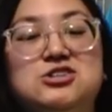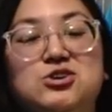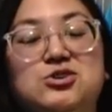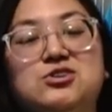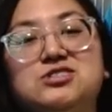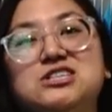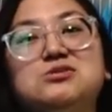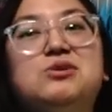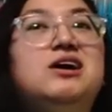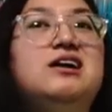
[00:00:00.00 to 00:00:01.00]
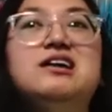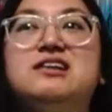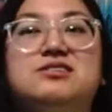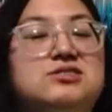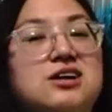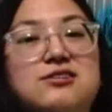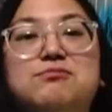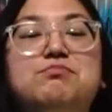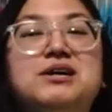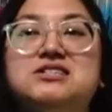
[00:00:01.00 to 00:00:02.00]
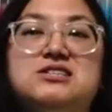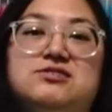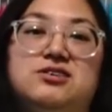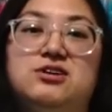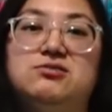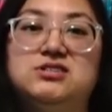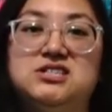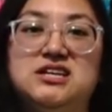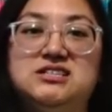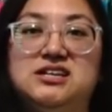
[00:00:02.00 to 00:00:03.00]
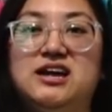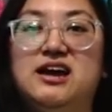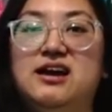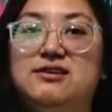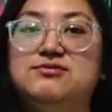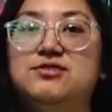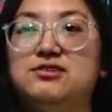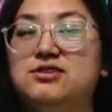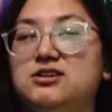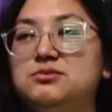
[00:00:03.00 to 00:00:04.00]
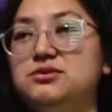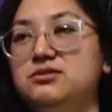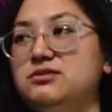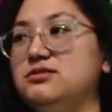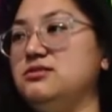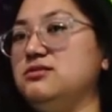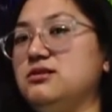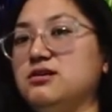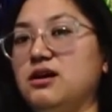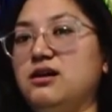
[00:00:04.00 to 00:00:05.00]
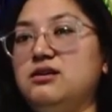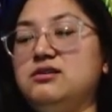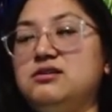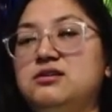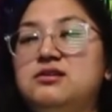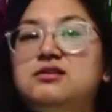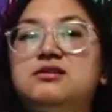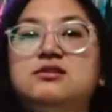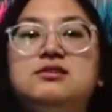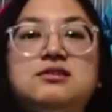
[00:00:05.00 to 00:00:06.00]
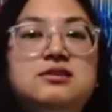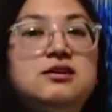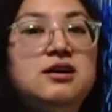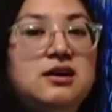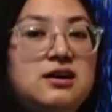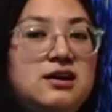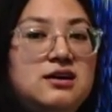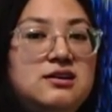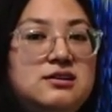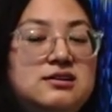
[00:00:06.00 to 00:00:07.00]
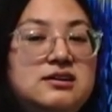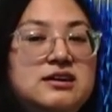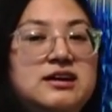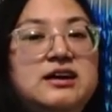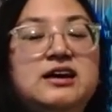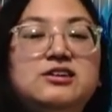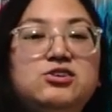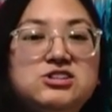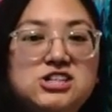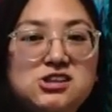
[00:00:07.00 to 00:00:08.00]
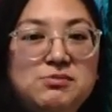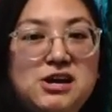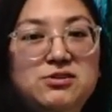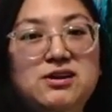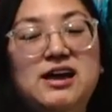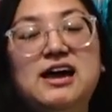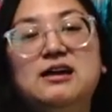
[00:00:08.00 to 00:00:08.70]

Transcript: So there's this one, and there's like a bunch of different other designs that I have available. And you can check them out